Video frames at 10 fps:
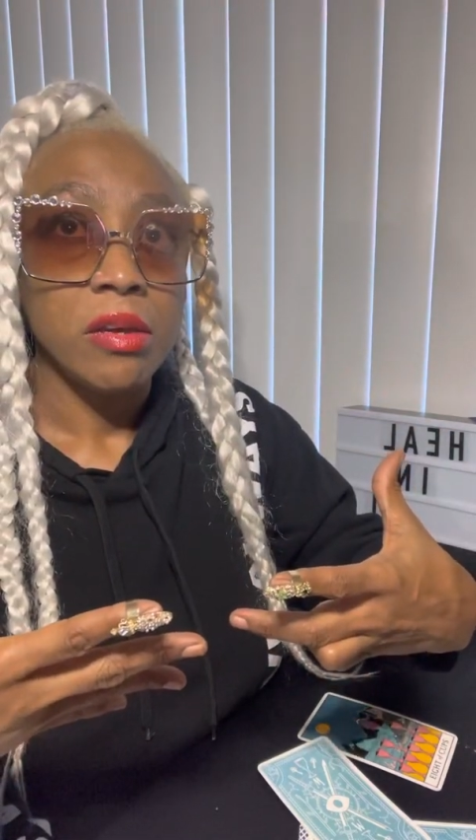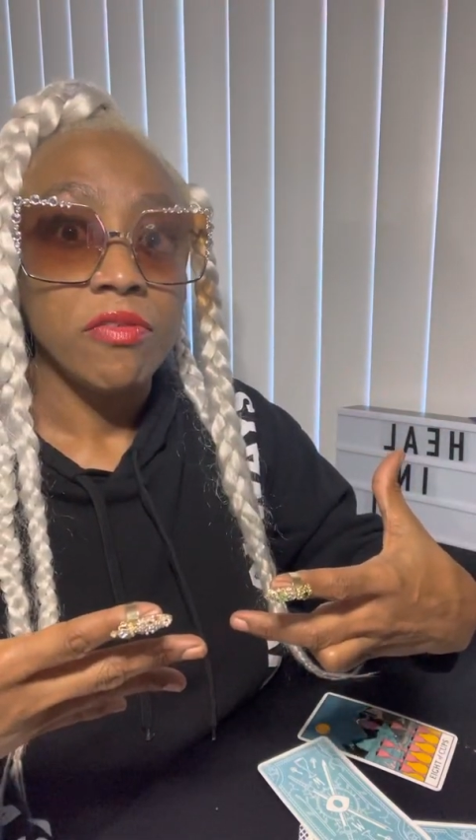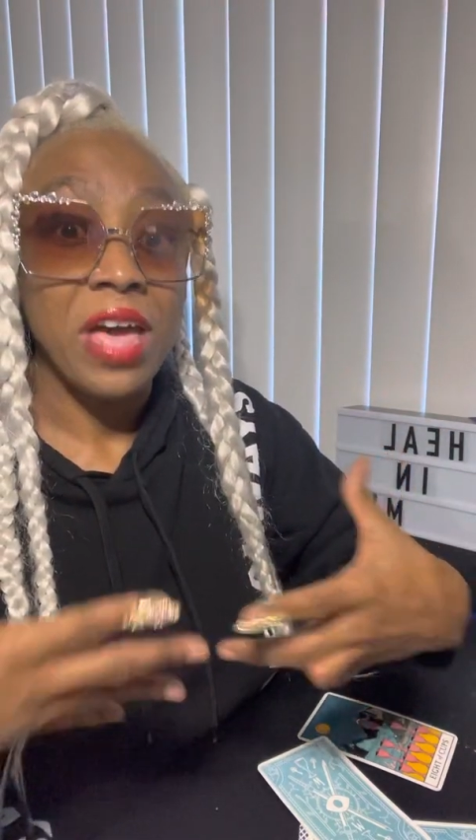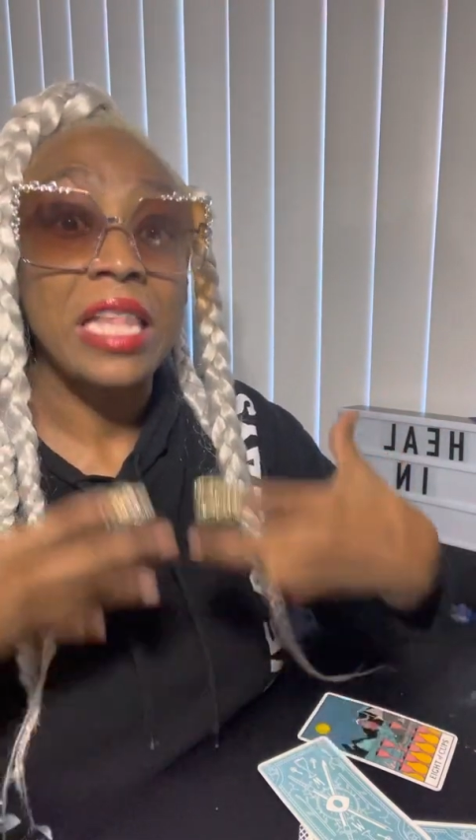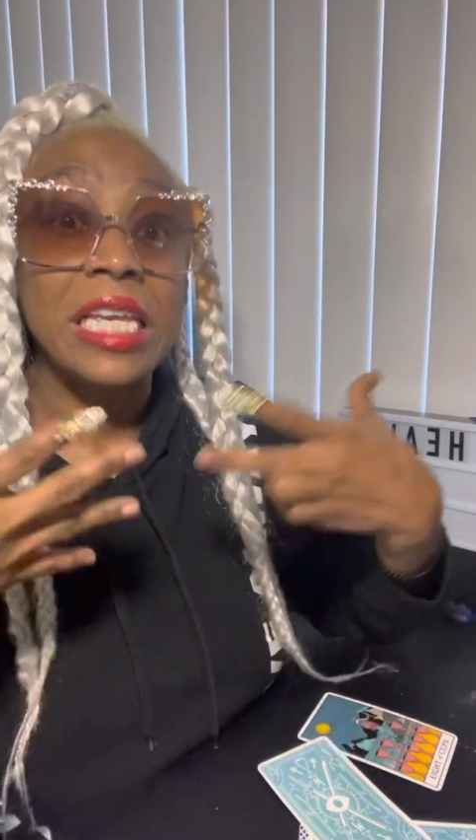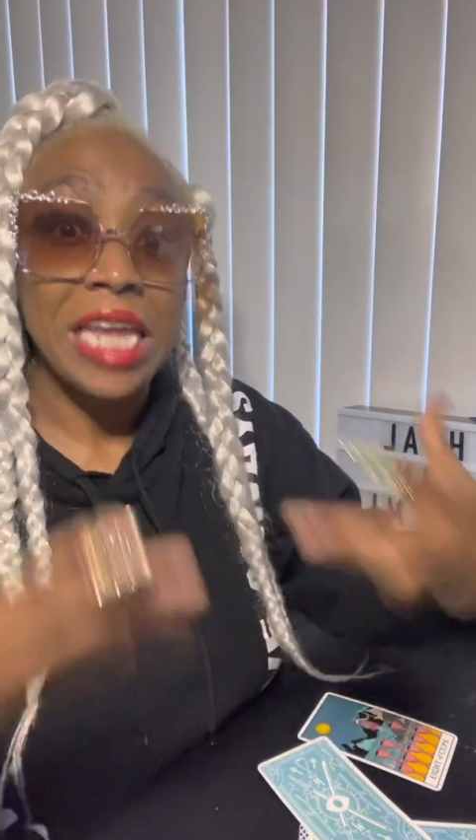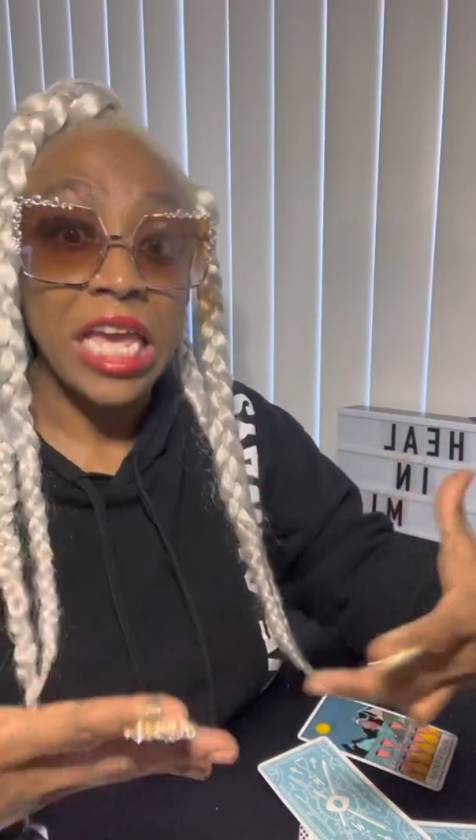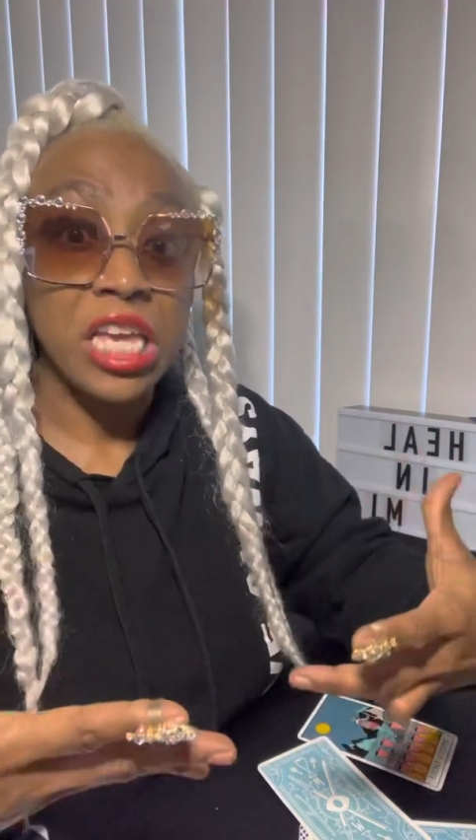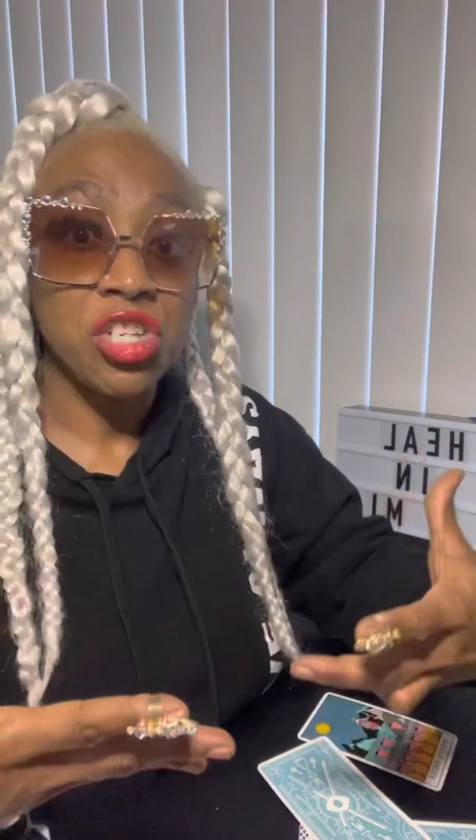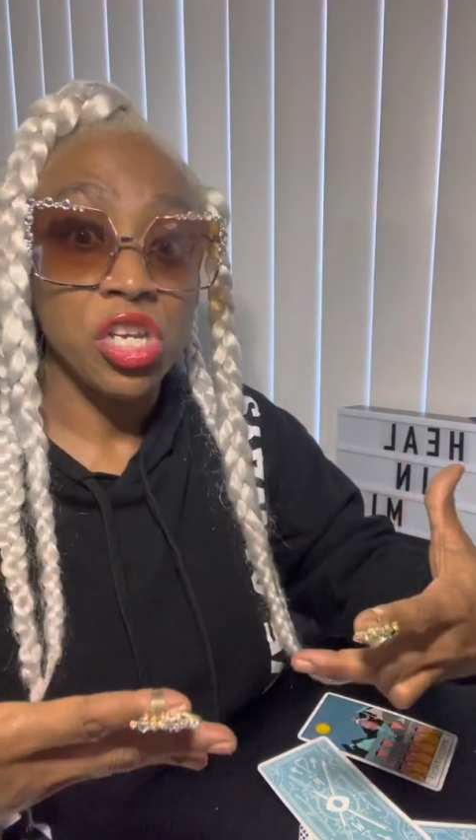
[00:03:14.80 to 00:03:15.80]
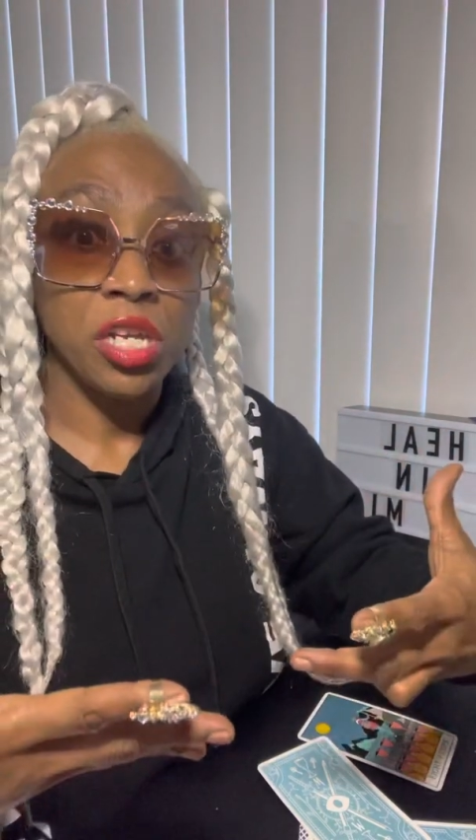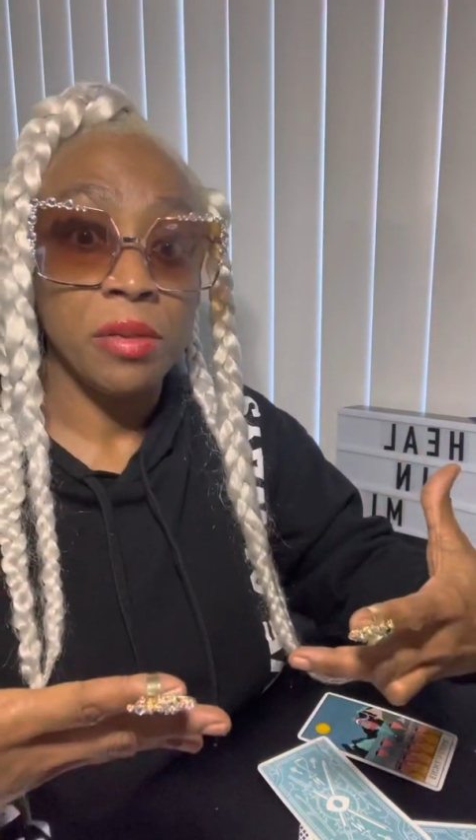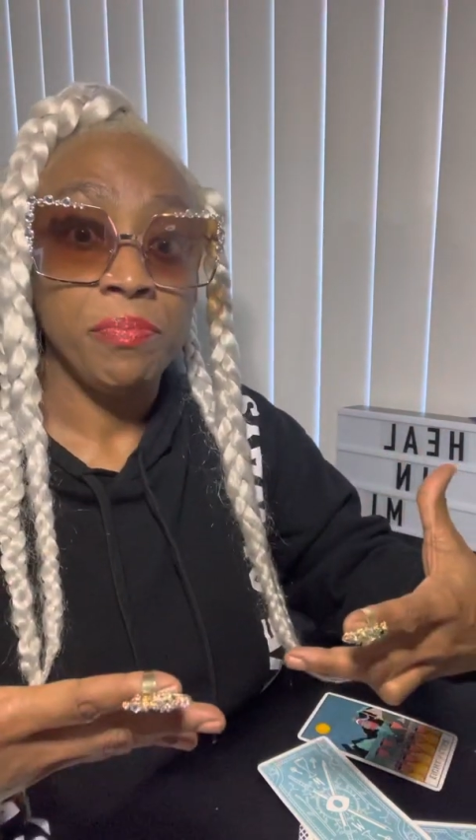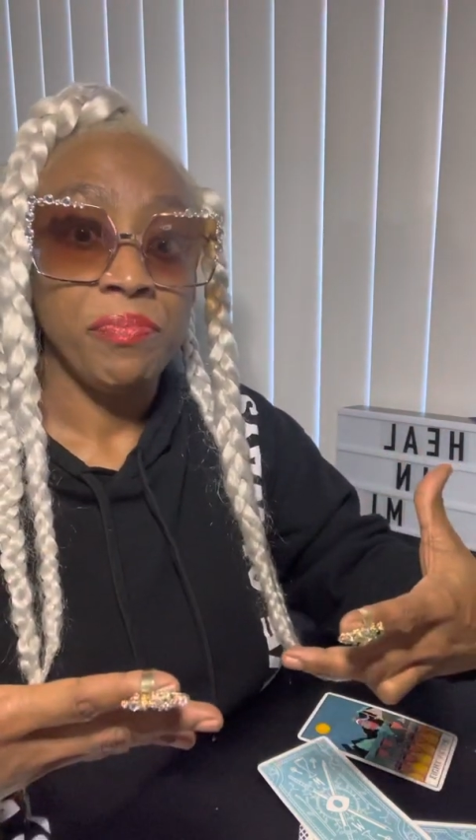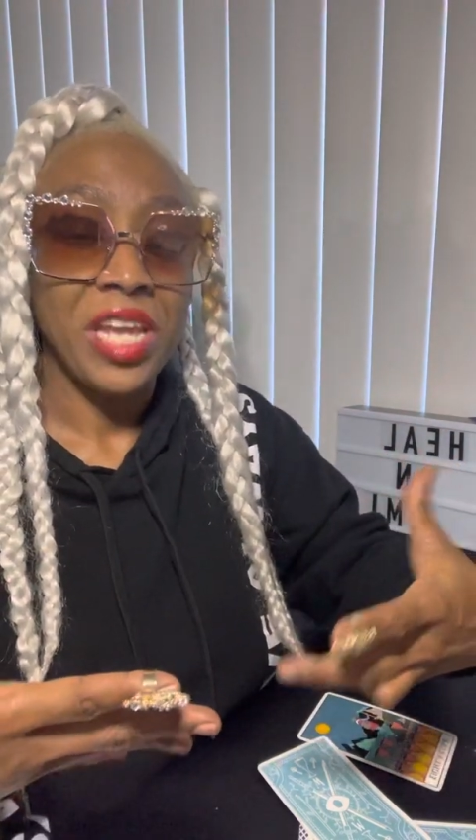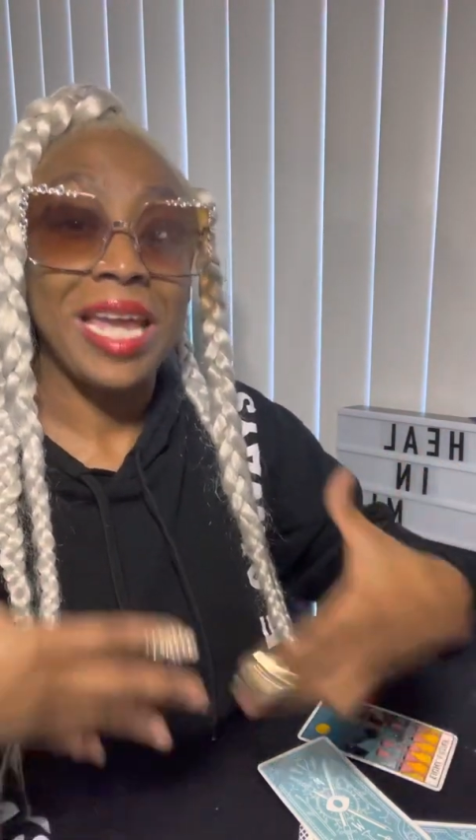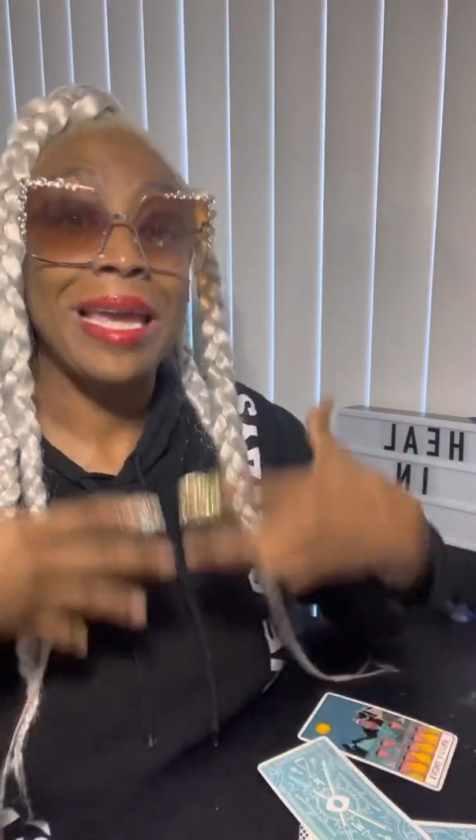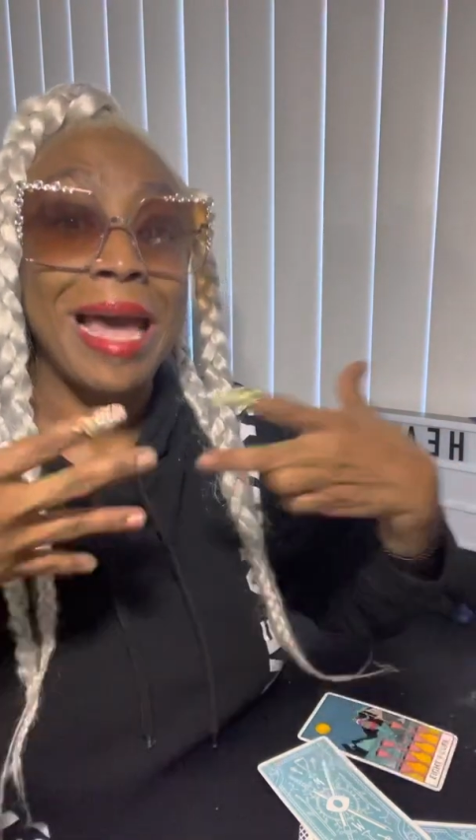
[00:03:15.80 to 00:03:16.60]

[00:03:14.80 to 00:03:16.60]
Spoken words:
validation and